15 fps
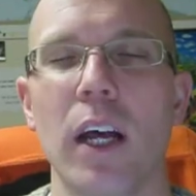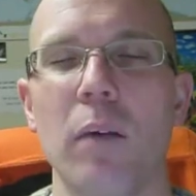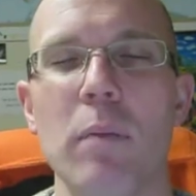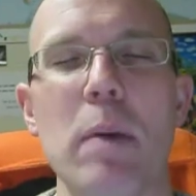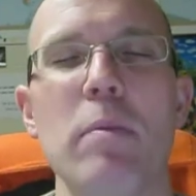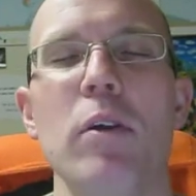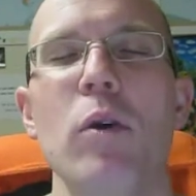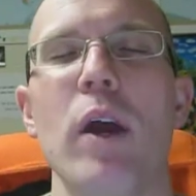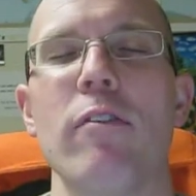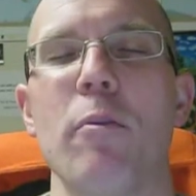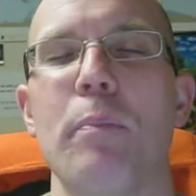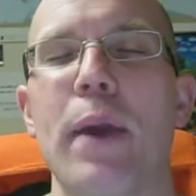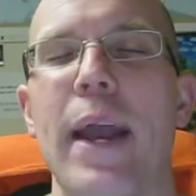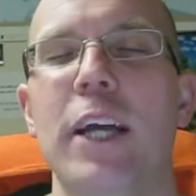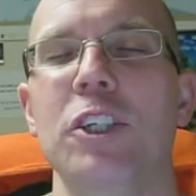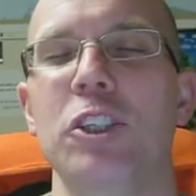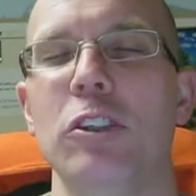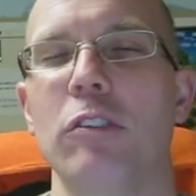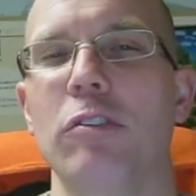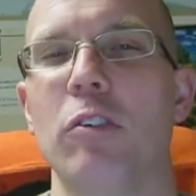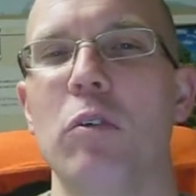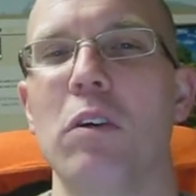maybe you have a
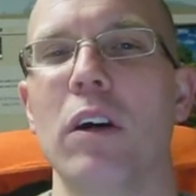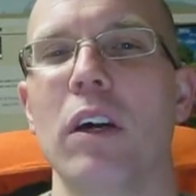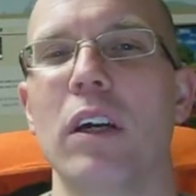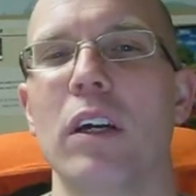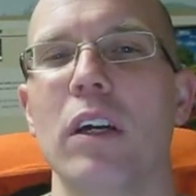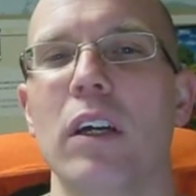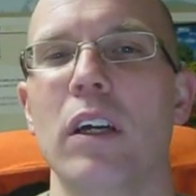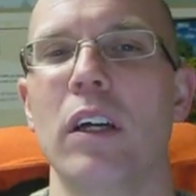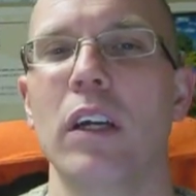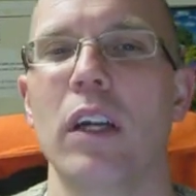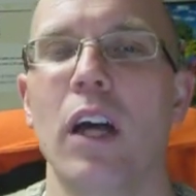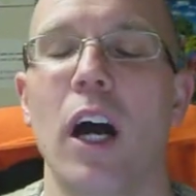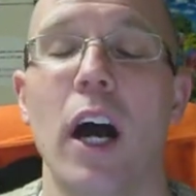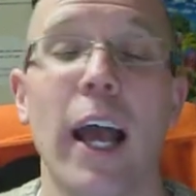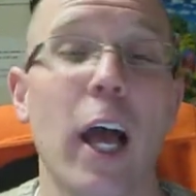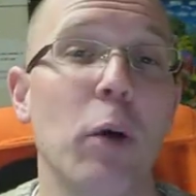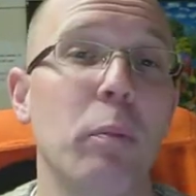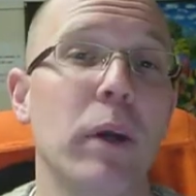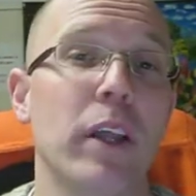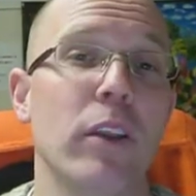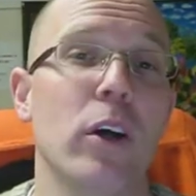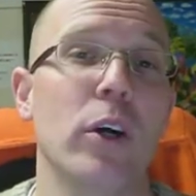passion for
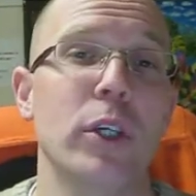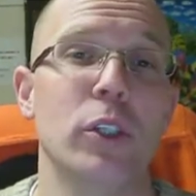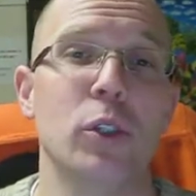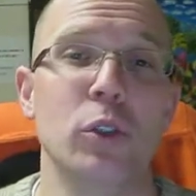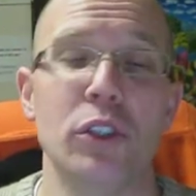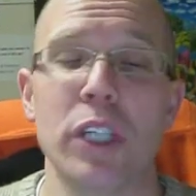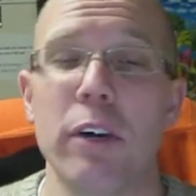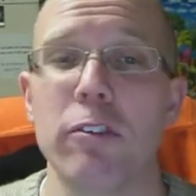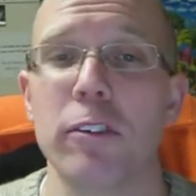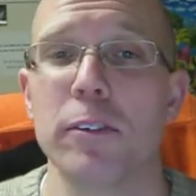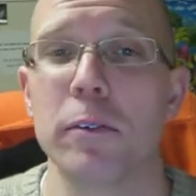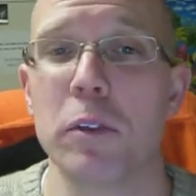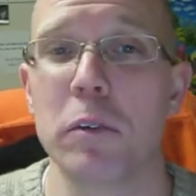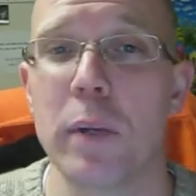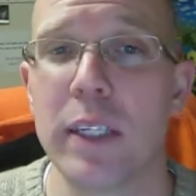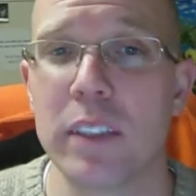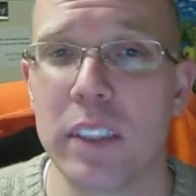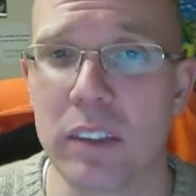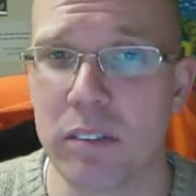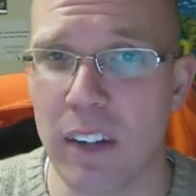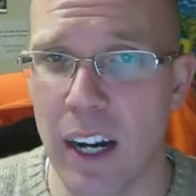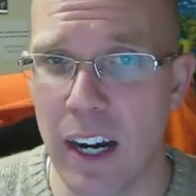helping those who suffer from
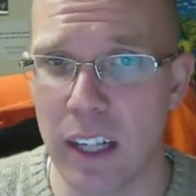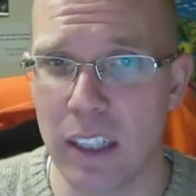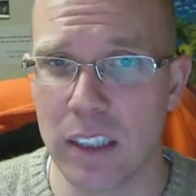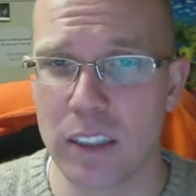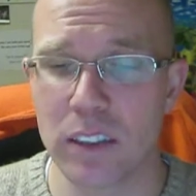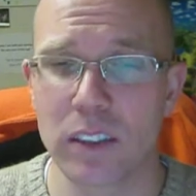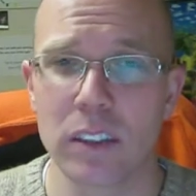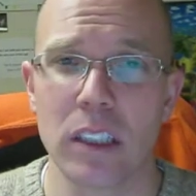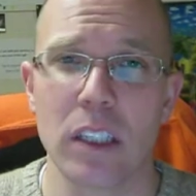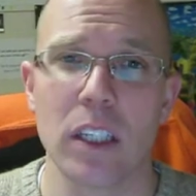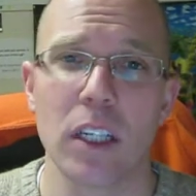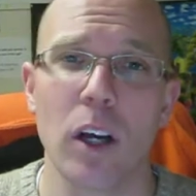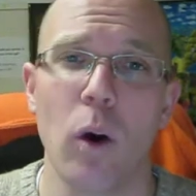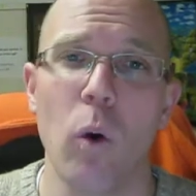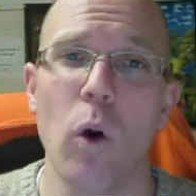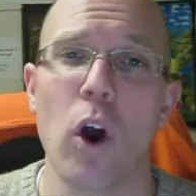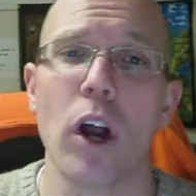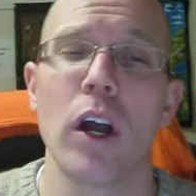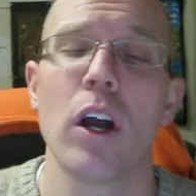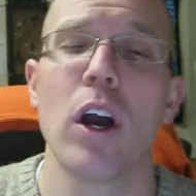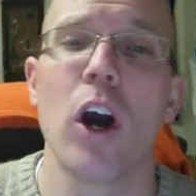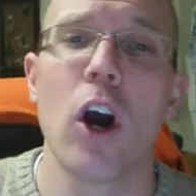domestic violence
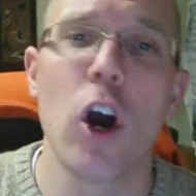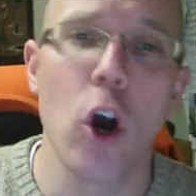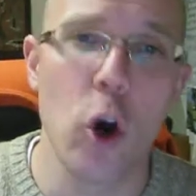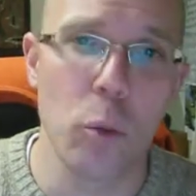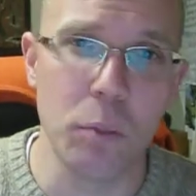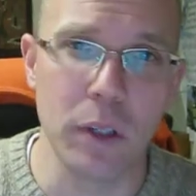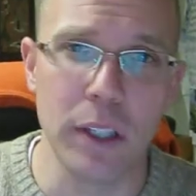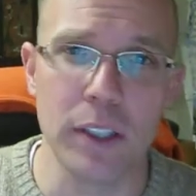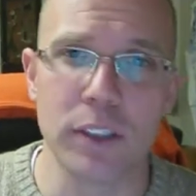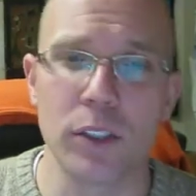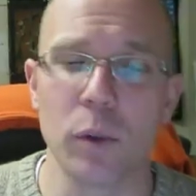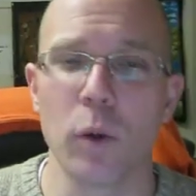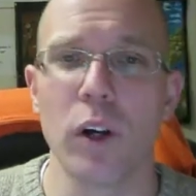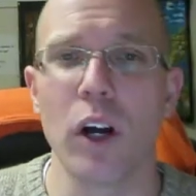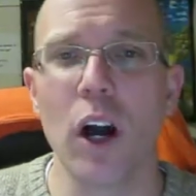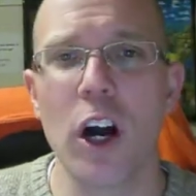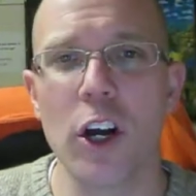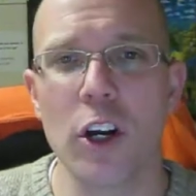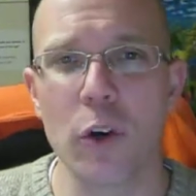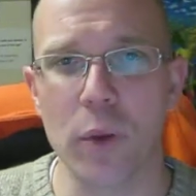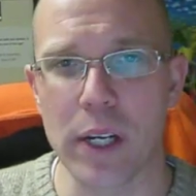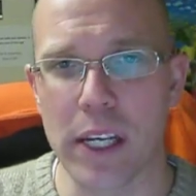or homeless or
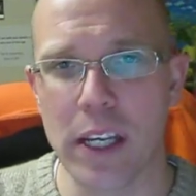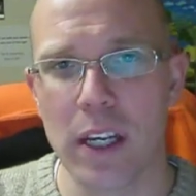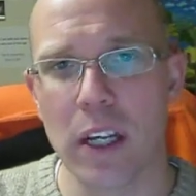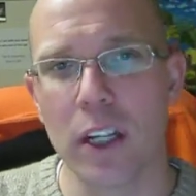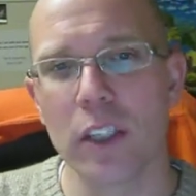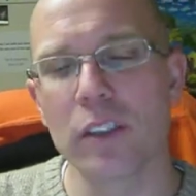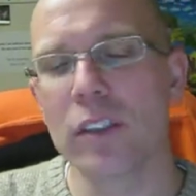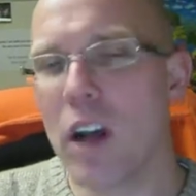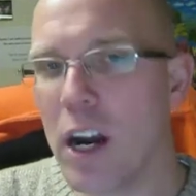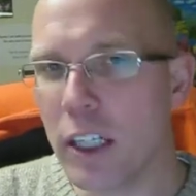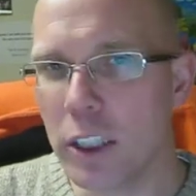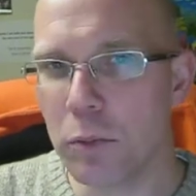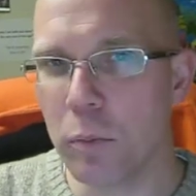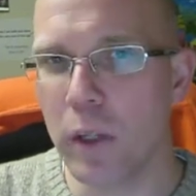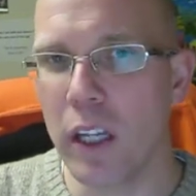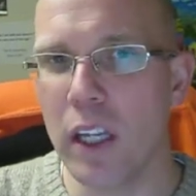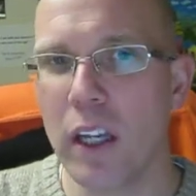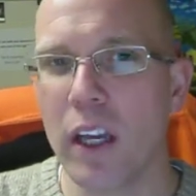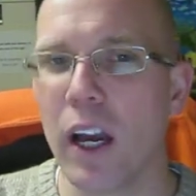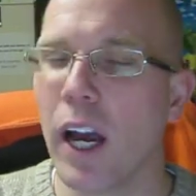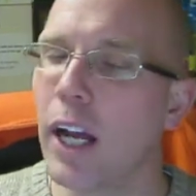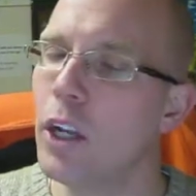hungry. Talk to me.
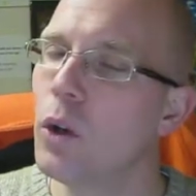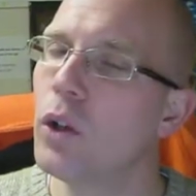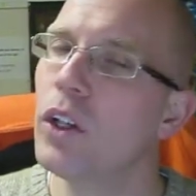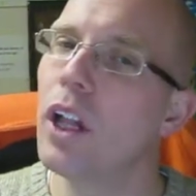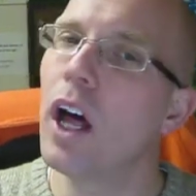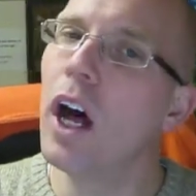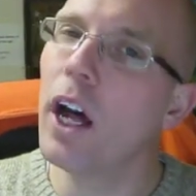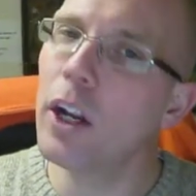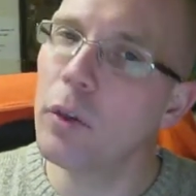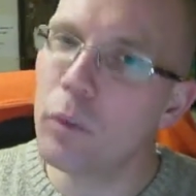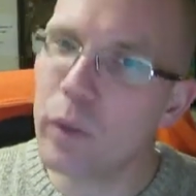I know a lot of